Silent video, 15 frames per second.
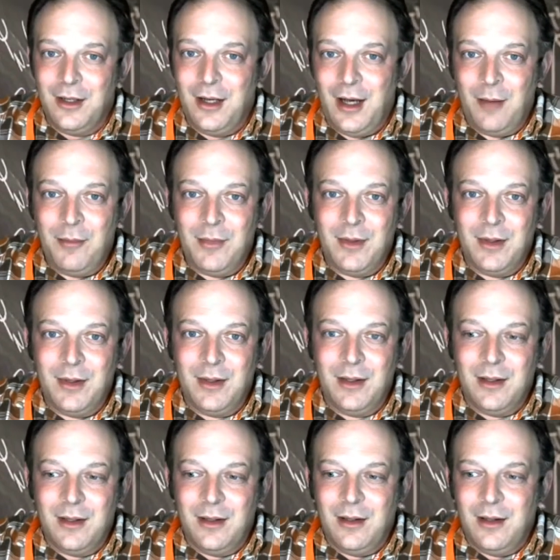
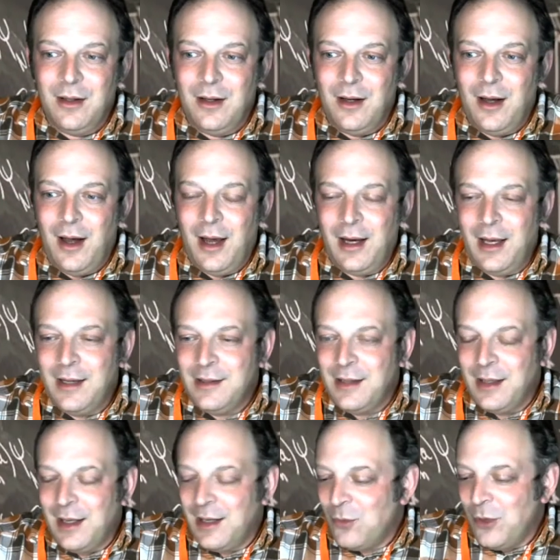I guess
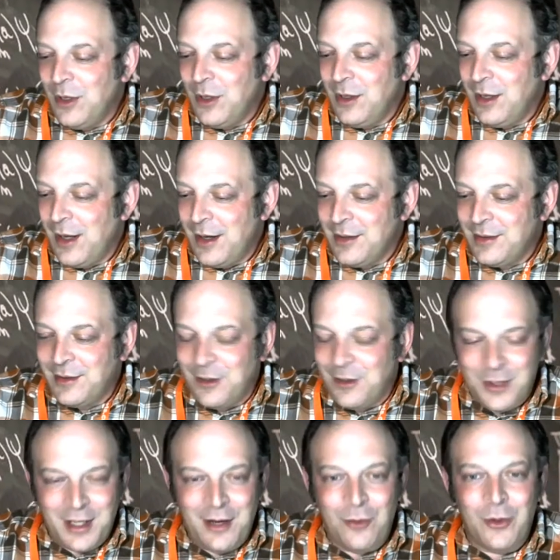there's one last
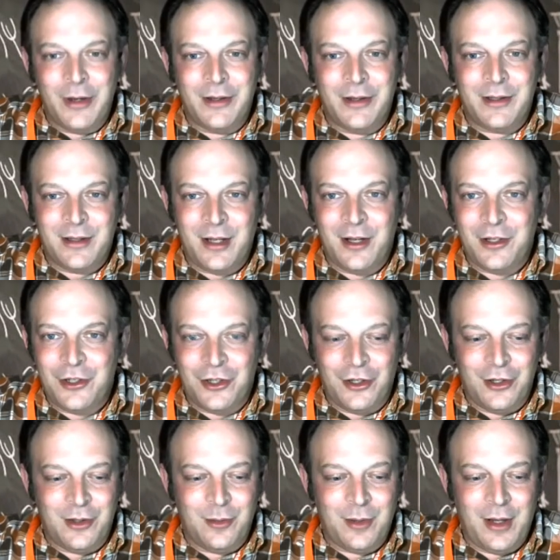topic I want to touch
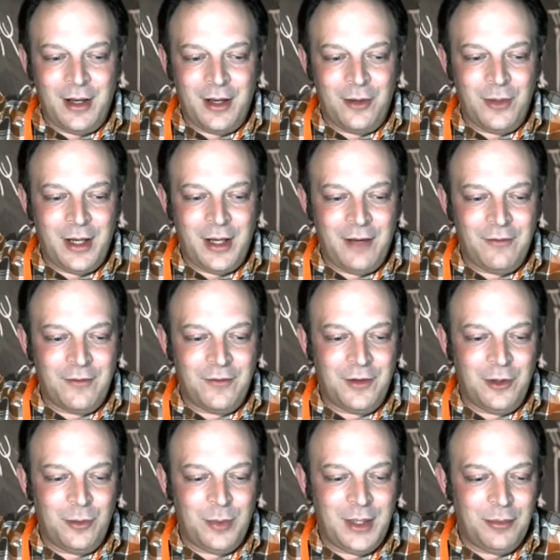on. We have a
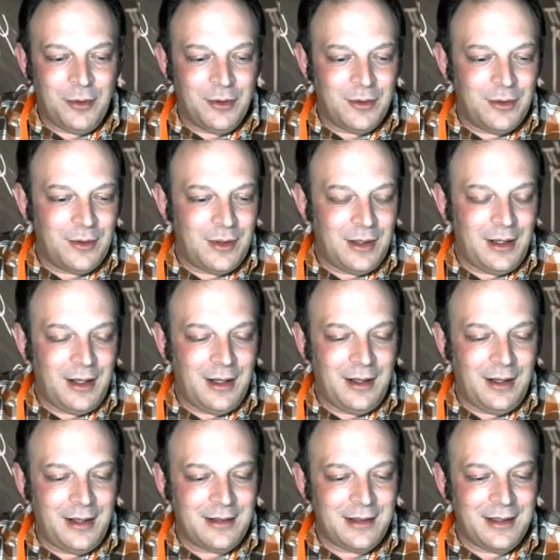few people.
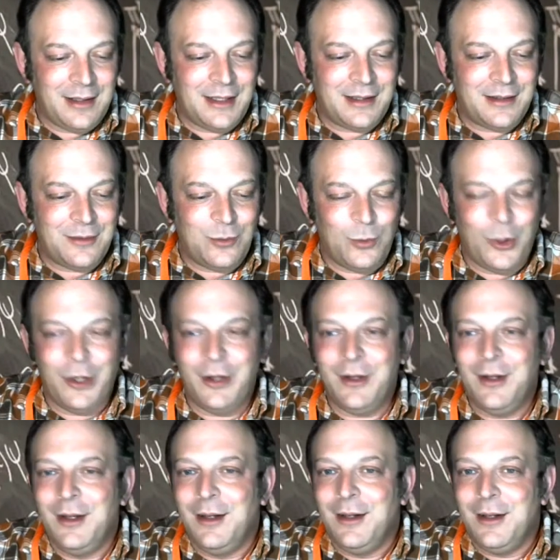There's at least
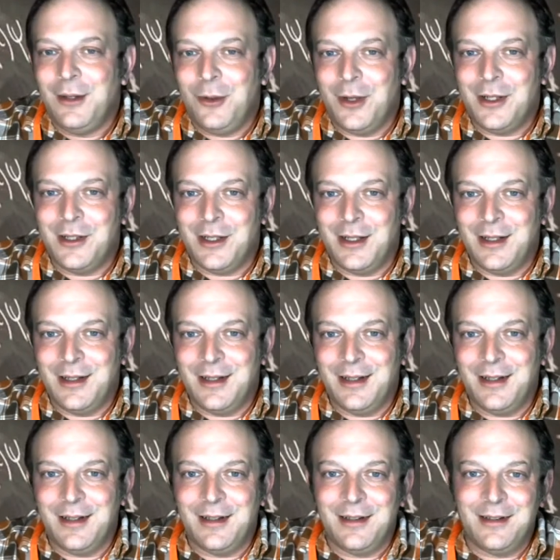one question in
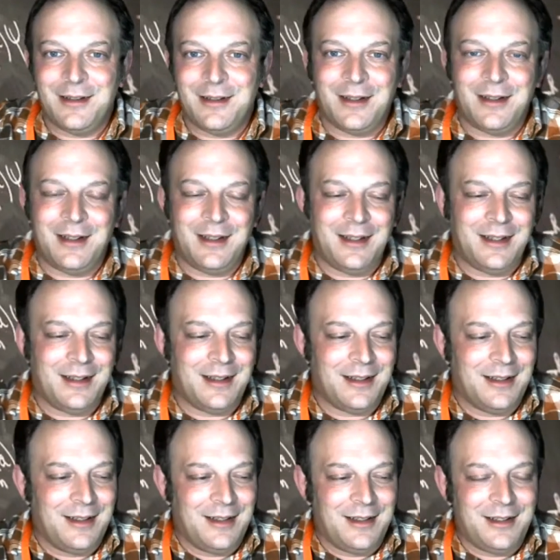the
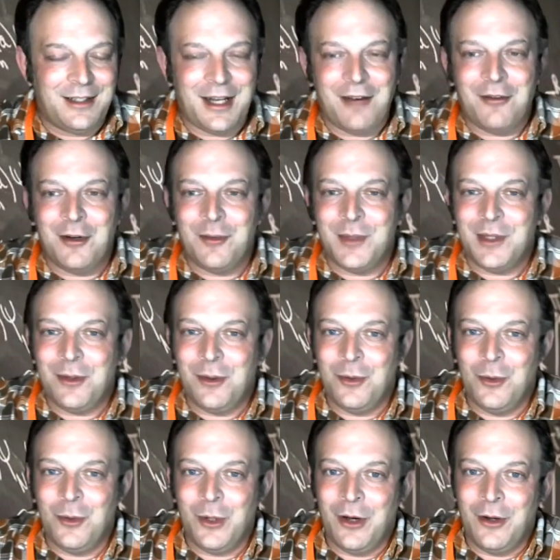chat room, so we
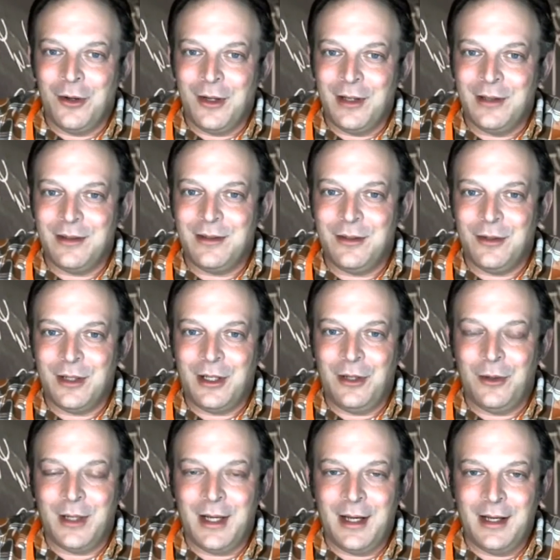will go and do a
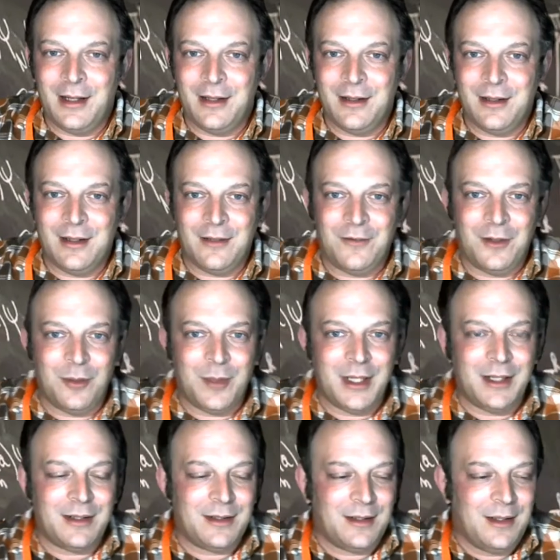Q&A in a few
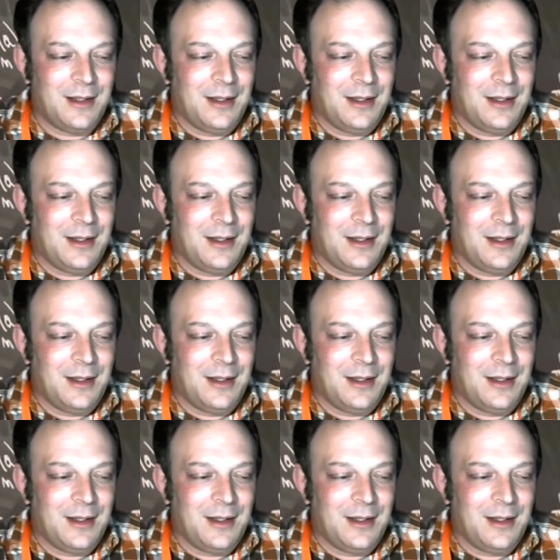minutes.